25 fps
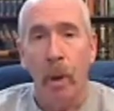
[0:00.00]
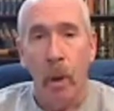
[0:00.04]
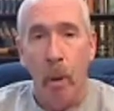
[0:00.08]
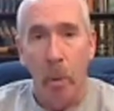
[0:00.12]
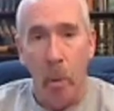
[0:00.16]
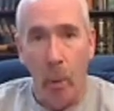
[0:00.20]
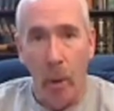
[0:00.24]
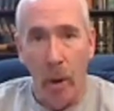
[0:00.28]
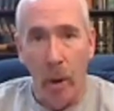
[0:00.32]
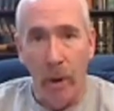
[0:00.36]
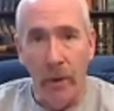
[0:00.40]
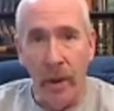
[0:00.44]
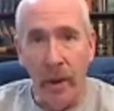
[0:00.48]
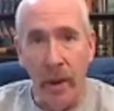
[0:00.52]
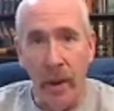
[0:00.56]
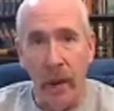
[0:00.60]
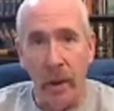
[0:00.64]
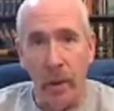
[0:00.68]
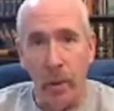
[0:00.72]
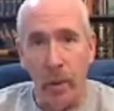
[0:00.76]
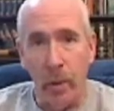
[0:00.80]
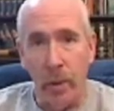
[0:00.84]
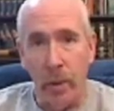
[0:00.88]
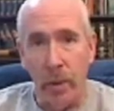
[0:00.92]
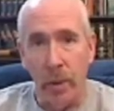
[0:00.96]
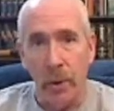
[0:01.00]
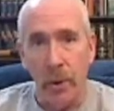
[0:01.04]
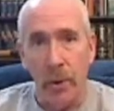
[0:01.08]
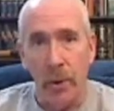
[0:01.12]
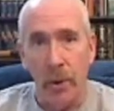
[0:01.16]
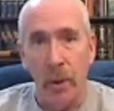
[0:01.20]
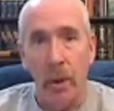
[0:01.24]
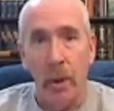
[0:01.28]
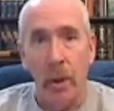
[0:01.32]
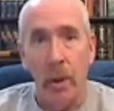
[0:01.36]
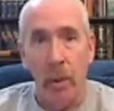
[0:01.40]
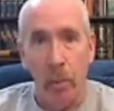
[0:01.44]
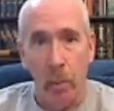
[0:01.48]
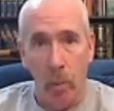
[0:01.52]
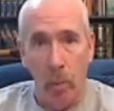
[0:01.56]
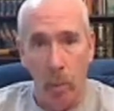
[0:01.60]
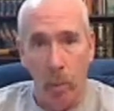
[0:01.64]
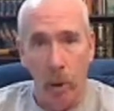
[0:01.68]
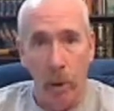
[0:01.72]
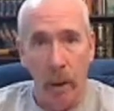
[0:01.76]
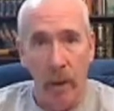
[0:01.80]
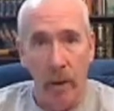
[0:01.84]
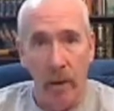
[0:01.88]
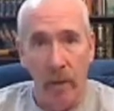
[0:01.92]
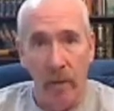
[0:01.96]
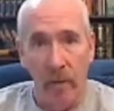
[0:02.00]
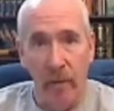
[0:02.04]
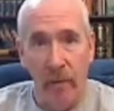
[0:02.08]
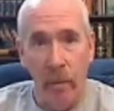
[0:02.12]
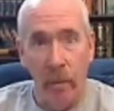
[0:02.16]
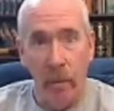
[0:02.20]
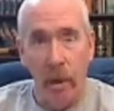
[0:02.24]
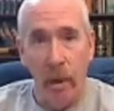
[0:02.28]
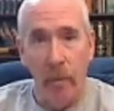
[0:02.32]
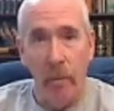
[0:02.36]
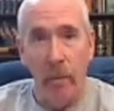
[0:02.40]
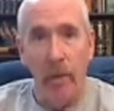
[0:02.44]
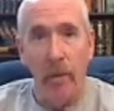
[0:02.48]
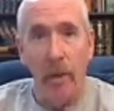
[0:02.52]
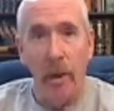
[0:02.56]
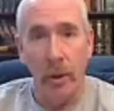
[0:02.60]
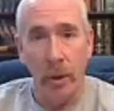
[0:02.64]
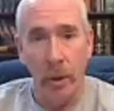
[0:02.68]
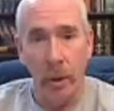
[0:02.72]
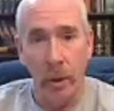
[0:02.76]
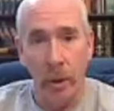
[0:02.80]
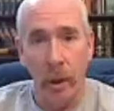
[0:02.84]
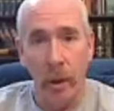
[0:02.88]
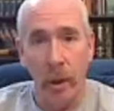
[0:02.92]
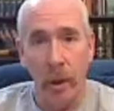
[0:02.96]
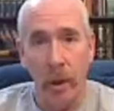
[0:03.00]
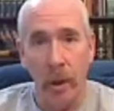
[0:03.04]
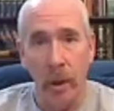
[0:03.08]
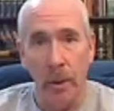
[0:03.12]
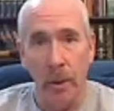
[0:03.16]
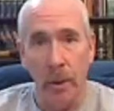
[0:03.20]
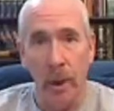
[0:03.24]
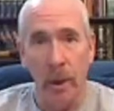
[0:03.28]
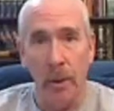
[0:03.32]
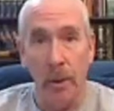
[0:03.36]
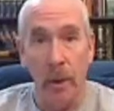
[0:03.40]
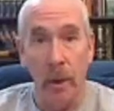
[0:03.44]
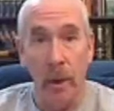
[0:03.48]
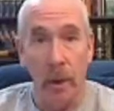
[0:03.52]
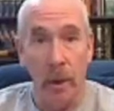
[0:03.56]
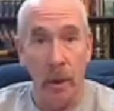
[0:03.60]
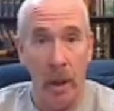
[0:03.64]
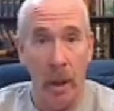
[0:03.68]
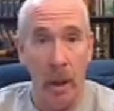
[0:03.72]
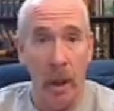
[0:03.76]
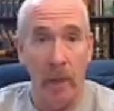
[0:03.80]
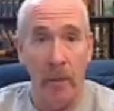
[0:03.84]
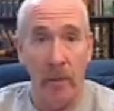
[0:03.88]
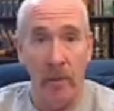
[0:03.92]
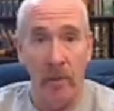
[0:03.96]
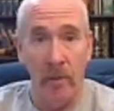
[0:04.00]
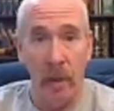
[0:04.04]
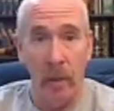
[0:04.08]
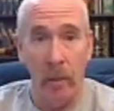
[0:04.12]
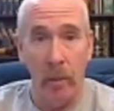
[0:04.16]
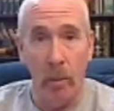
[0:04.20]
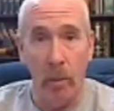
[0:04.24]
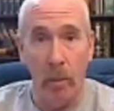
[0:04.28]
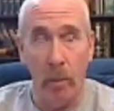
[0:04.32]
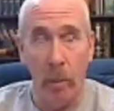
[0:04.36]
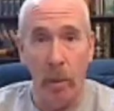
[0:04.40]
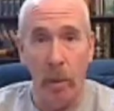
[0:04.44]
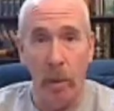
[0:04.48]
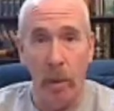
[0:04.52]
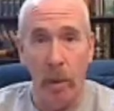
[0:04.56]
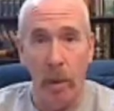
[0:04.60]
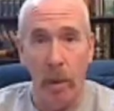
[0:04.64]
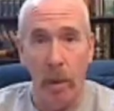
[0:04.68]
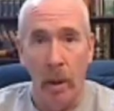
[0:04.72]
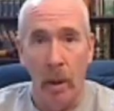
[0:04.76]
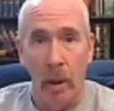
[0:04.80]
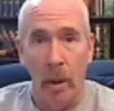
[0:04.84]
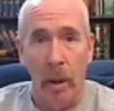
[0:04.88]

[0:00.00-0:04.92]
with an address and a phone number that you can contact to get a copy of that report.